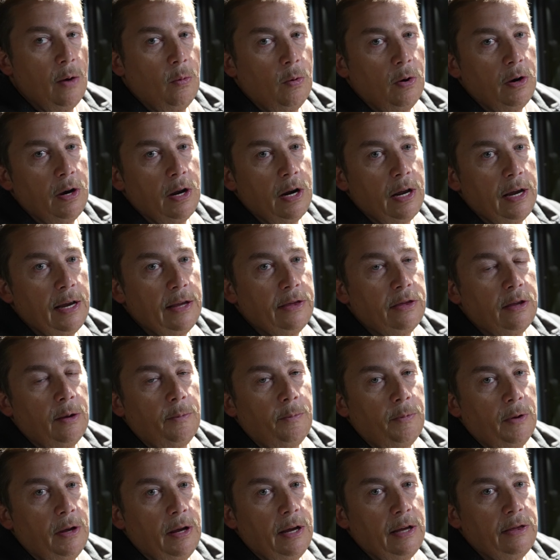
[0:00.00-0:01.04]
we're gonna hit
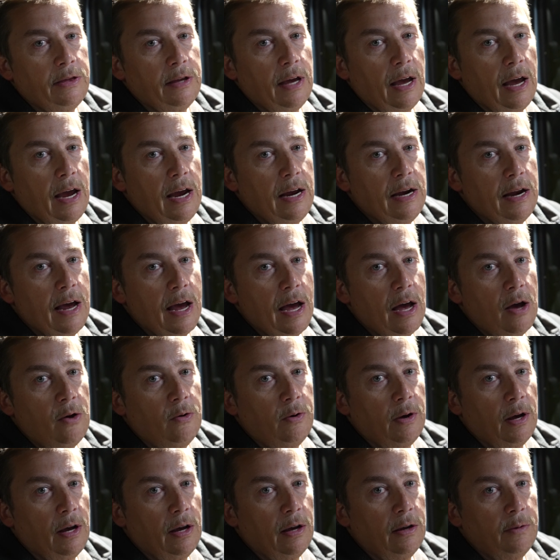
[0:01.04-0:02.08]
the hay
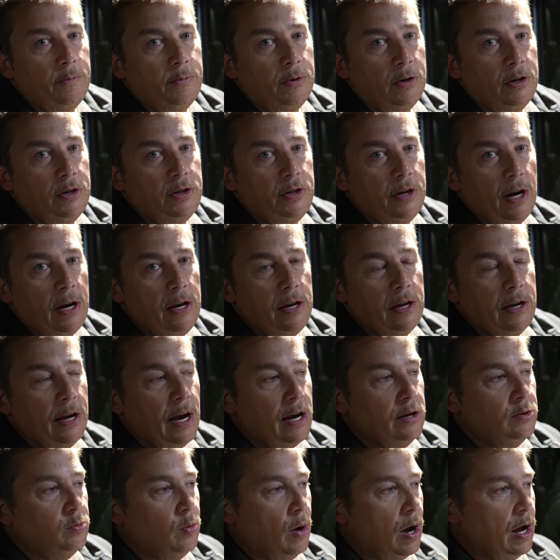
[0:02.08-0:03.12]
now. Appreciate you
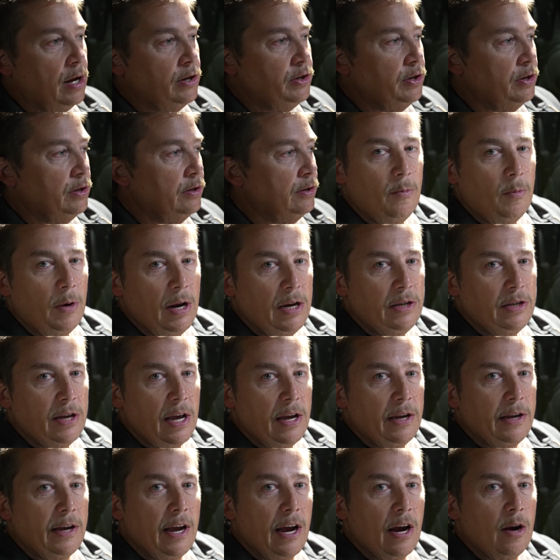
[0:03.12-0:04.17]
guys watching. Everybody
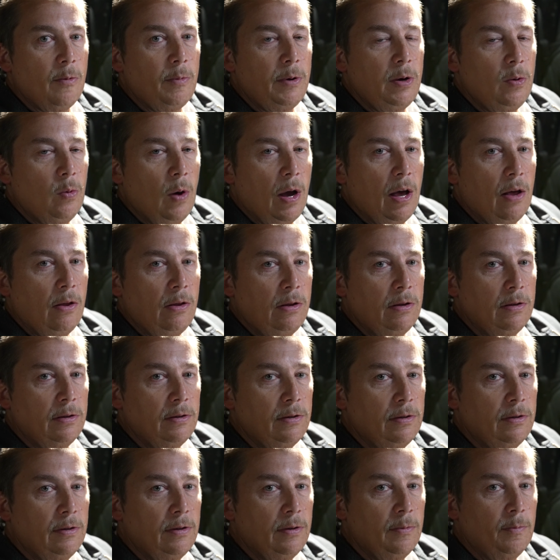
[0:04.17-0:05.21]
take care, be well.
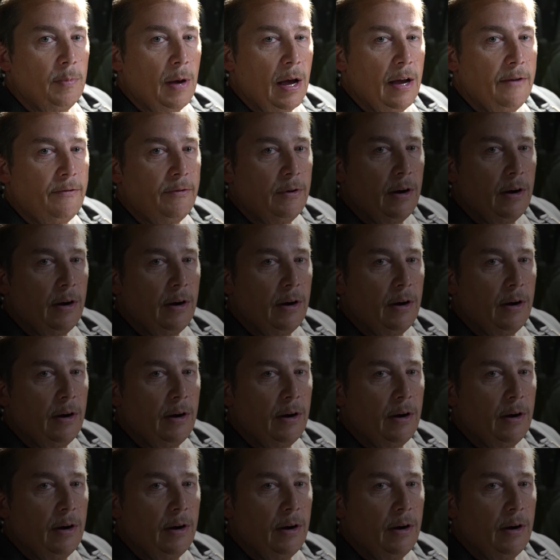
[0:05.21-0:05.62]
Bye for